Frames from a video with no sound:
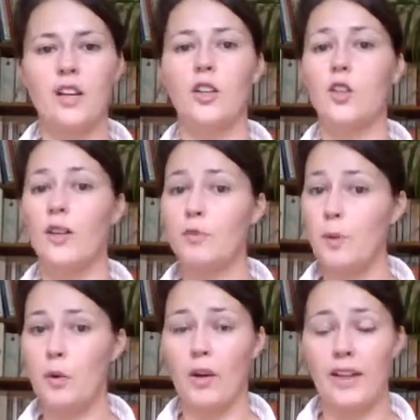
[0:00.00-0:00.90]
You have to
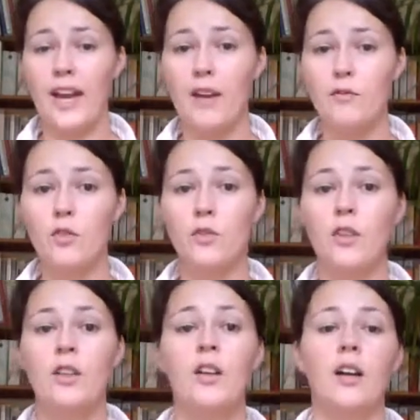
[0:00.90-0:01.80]
be quite careful
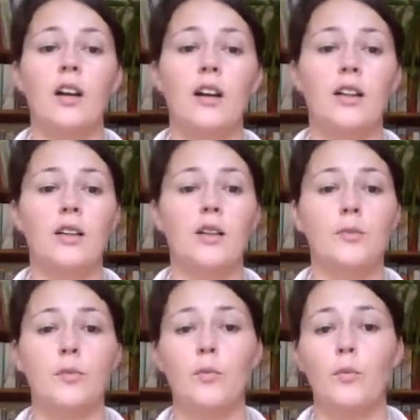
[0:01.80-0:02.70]

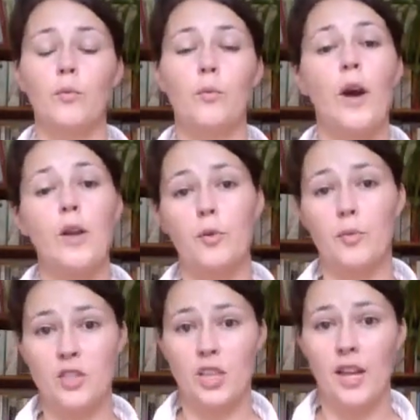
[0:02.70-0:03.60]
where you're
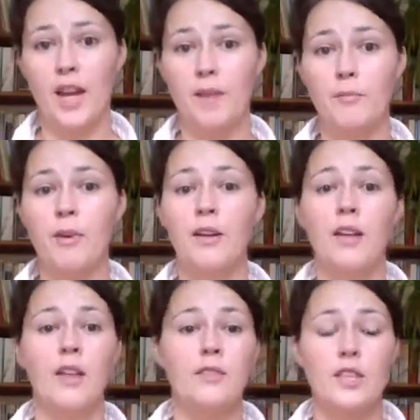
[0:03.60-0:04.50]
brushing him.
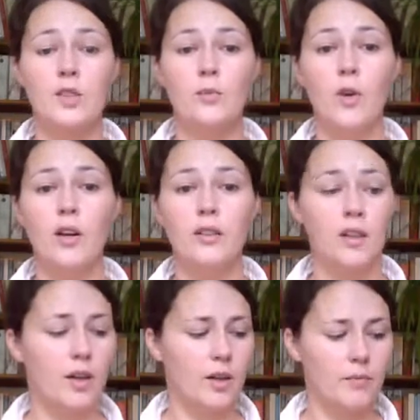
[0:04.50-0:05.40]
This one
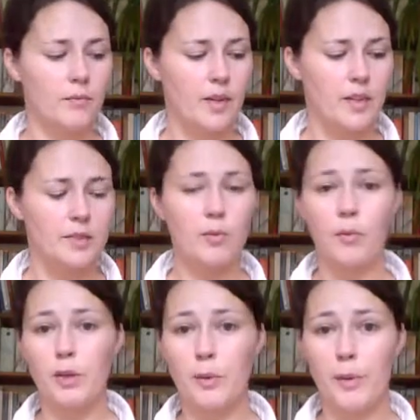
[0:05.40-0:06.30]
is
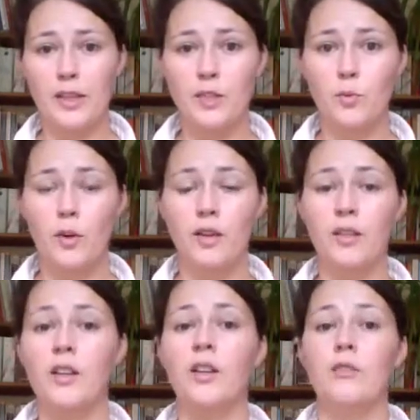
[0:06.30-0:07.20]
probably the best one
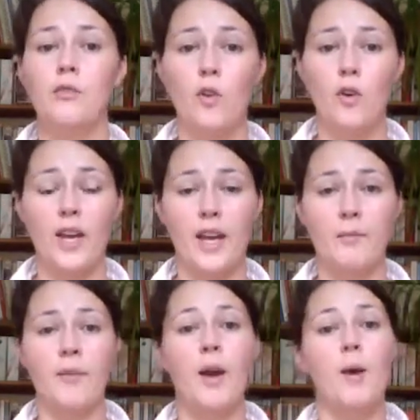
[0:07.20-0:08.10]
for
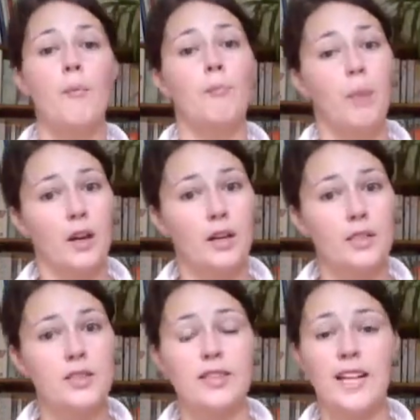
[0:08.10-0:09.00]
him, but
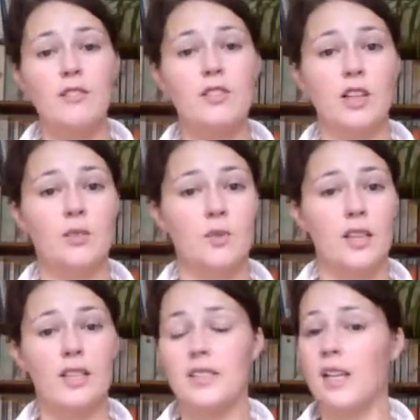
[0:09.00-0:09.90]
the downside with
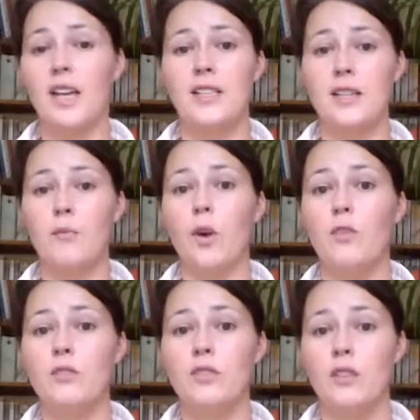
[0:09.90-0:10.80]
it is it
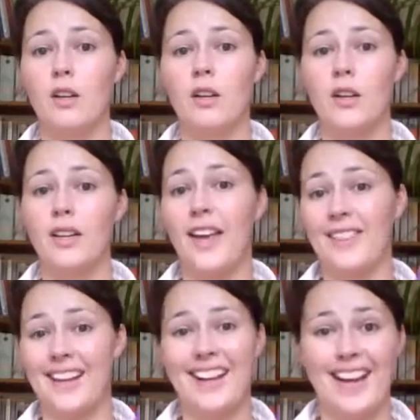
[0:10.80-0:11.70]
won't get
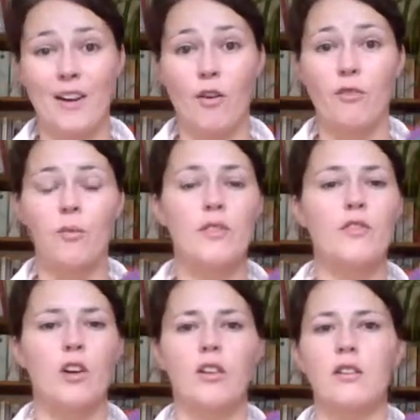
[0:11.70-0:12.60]
the clay off. We've
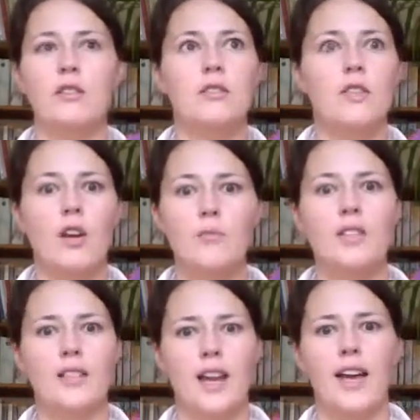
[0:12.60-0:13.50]
got so
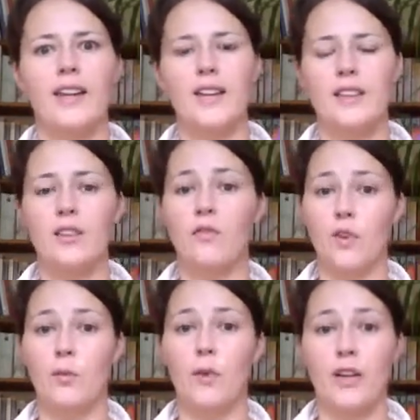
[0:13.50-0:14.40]
much clay in the
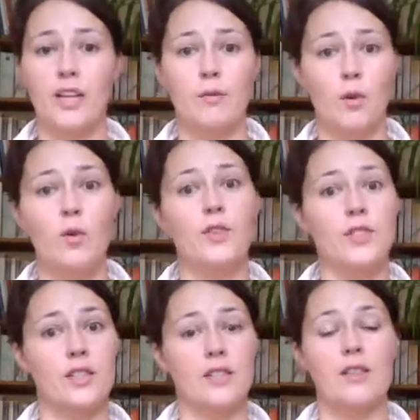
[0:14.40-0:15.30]
field where I keep the
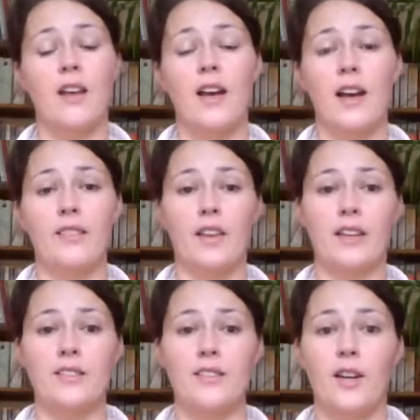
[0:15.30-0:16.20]
horses
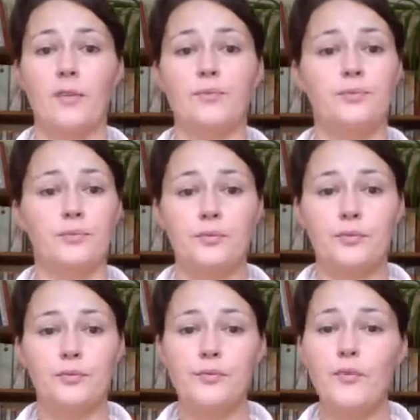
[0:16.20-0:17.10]
that
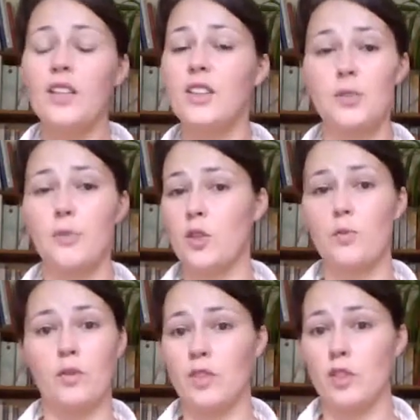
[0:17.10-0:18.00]
this brush
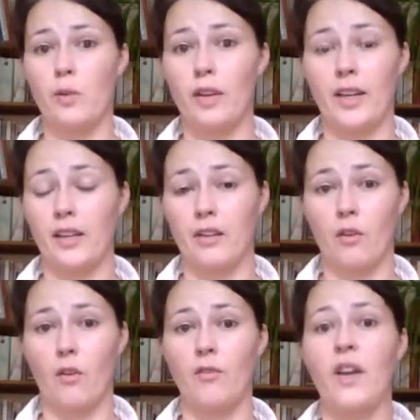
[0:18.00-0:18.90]
just won't get it
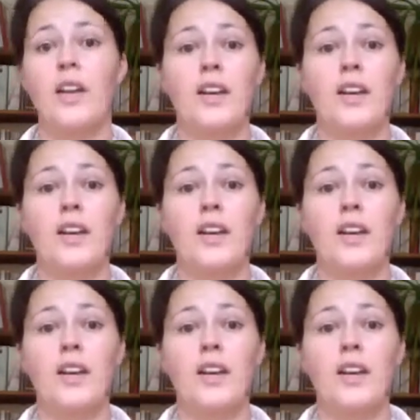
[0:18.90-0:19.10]
off.